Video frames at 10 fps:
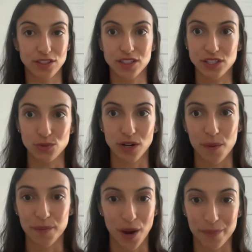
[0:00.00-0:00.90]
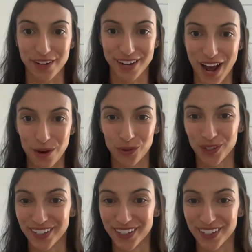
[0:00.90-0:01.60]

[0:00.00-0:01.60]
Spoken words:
since we're coming up on an hour